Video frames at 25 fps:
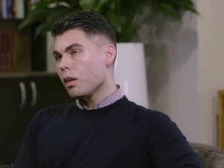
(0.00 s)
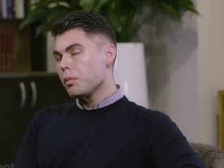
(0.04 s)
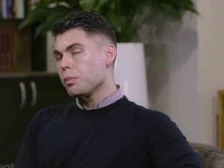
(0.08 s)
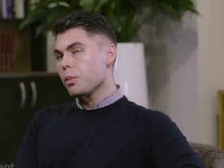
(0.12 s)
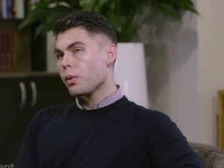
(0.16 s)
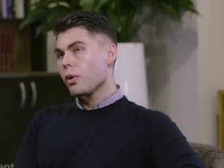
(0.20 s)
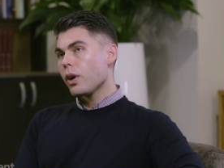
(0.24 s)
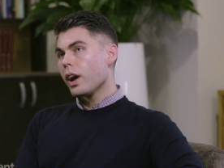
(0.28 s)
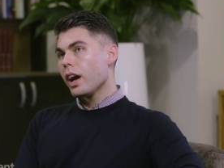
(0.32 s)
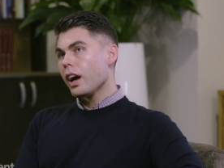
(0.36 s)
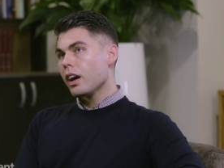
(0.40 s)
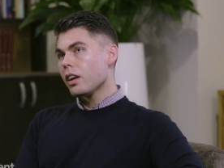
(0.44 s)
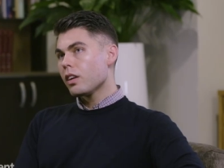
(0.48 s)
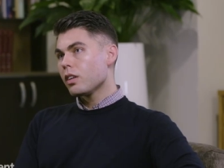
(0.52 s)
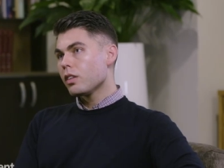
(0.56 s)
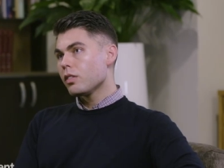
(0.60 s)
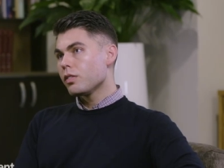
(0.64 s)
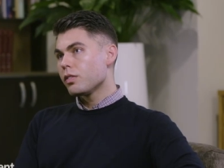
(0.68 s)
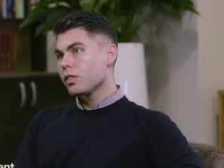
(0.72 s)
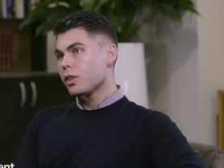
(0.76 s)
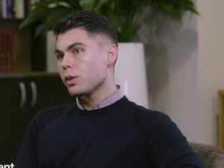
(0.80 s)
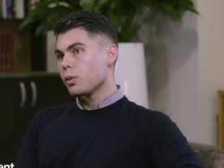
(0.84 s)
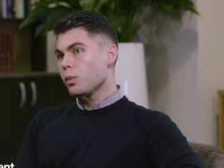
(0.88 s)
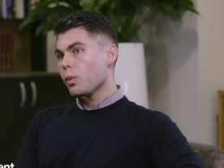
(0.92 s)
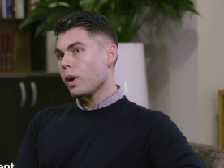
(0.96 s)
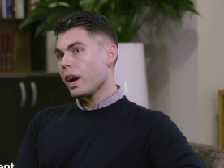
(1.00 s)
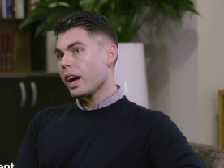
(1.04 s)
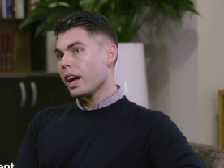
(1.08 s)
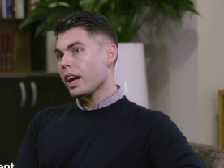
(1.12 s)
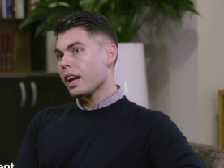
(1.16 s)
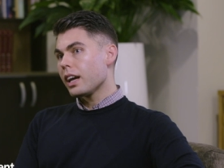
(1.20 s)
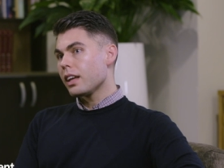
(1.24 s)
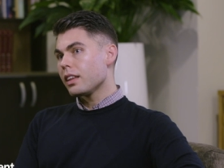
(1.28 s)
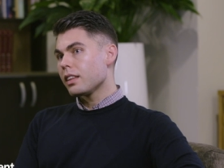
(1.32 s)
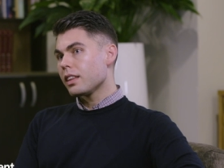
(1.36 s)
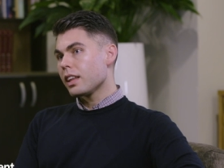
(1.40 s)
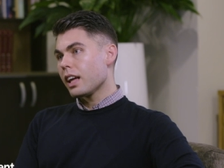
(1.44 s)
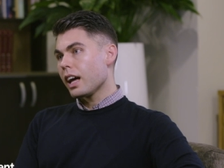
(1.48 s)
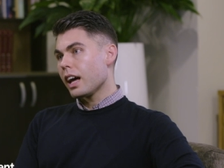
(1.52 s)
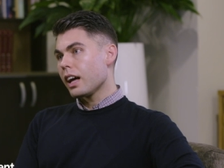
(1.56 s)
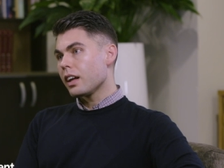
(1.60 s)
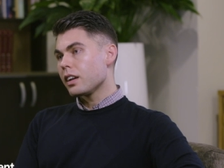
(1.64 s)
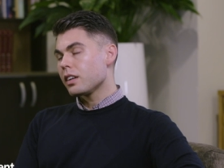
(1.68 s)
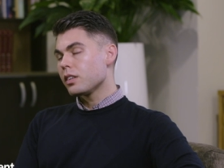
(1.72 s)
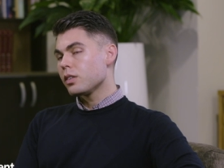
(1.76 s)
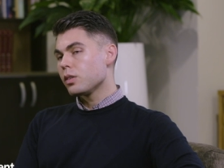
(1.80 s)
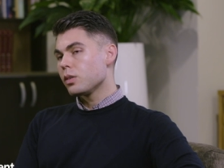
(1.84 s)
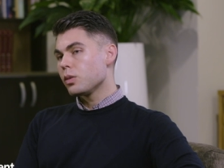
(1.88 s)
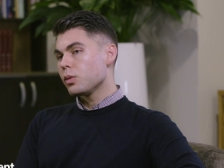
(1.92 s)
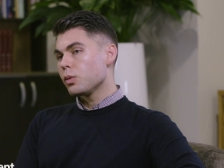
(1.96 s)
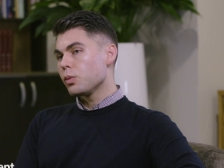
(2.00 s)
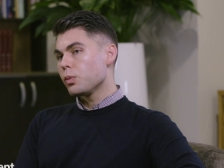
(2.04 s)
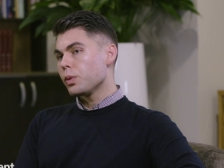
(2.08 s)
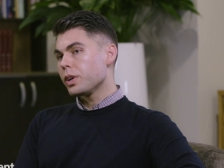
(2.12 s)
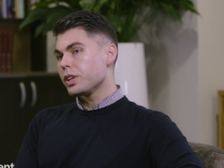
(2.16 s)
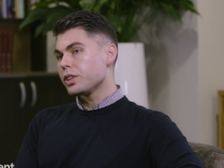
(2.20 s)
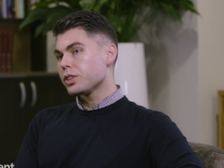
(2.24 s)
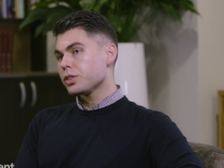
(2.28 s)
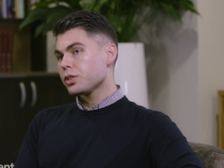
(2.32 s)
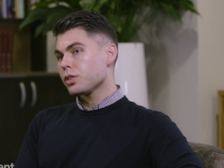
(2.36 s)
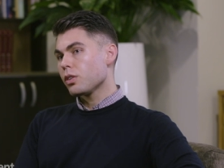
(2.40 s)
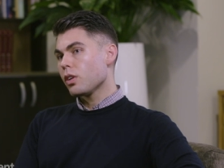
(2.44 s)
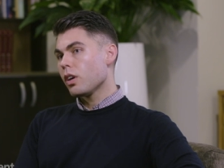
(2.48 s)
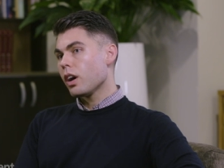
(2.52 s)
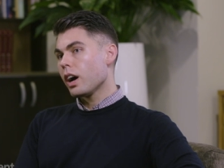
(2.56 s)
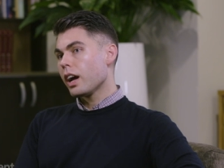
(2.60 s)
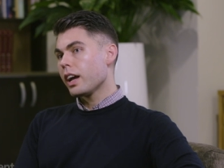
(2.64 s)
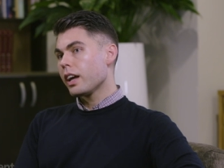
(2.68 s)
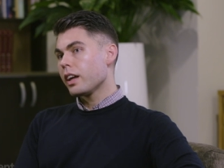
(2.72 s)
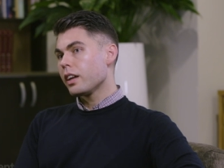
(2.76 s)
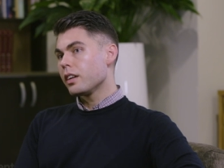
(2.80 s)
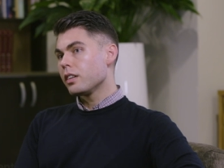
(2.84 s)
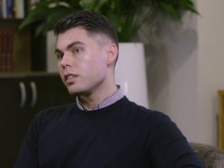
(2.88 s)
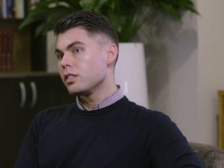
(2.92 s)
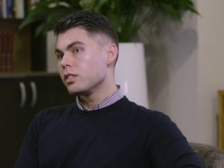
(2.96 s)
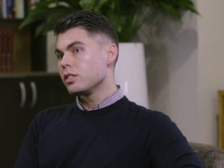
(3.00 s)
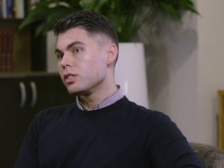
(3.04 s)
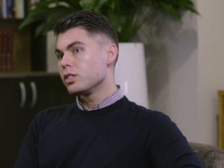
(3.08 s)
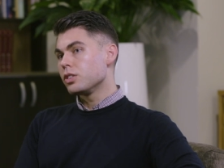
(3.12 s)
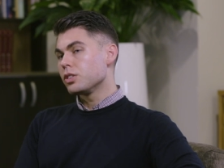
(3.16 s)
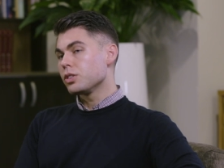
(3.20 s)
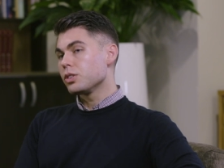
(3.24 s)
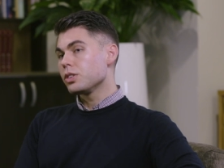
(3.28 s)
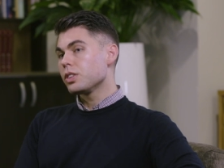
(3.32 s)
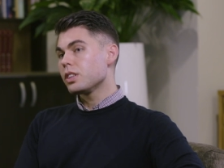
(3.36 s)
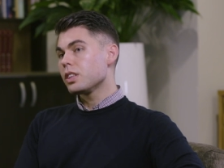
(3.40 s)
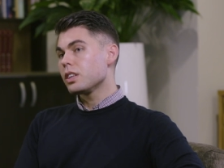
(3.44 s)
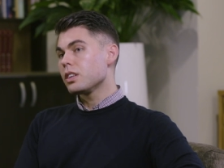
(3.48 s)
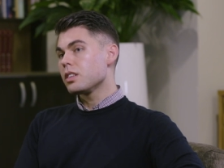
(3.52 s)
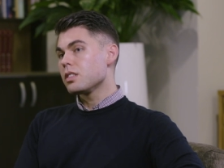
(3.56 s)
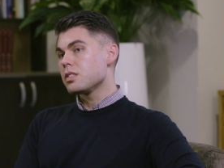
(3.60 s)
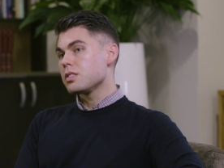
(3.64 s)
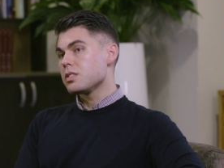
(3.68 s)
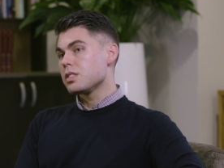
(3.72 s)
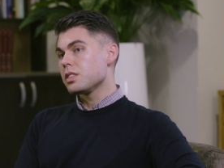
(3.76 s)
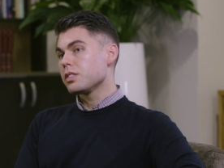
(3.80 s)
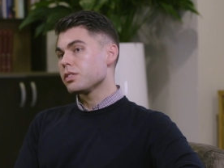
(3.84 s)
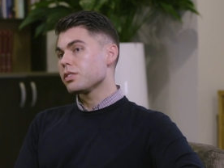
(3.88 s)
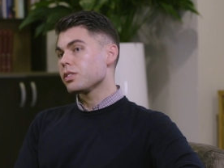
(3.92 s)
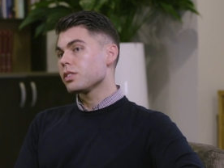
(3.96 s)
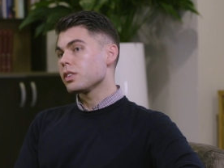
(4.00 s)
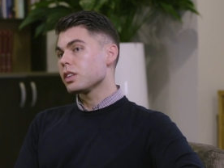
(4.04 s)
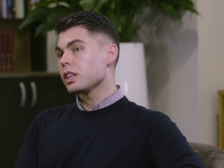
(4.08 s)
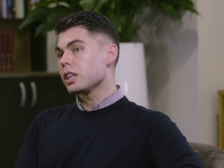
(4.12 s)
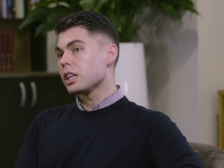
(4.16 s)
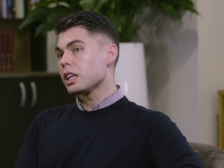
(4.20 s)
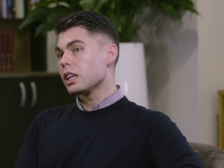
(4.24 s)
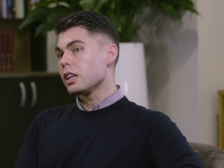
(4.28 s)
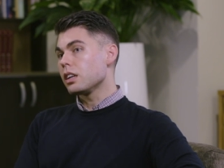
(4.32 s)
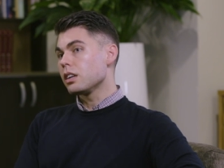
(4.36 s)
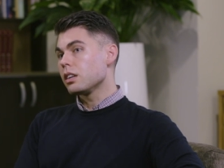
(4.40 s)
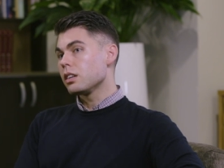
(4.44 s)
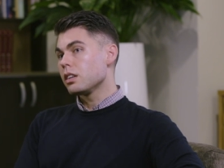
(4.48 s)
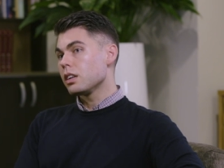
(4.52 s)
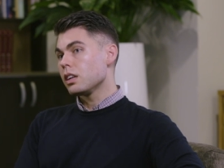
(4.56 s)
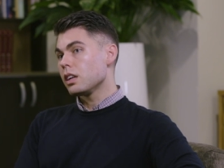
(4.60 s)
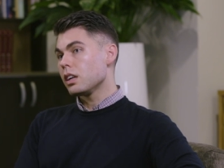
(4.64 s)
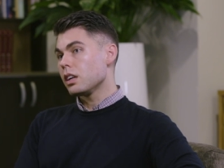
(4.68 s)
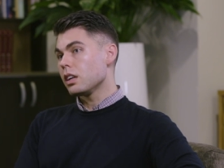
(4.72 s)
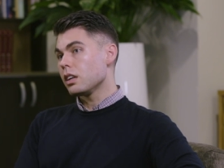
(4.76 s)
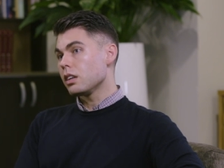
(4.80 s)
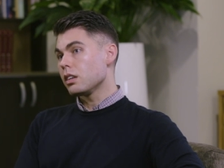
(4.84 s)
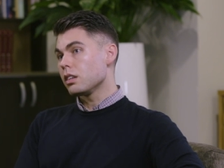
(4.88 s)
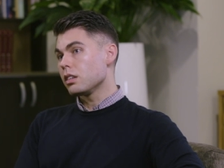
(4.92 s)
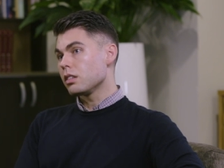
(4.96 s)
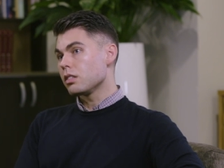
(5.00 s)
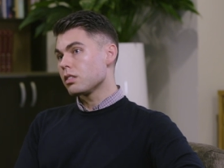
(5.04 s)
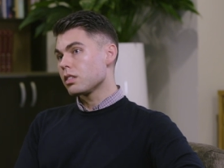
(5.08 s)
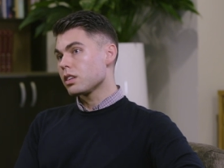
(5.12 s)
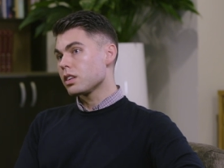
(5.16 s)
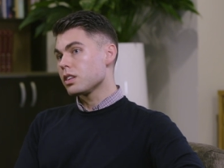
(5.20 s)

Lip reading: I'm proud of the way that we try and do things differently in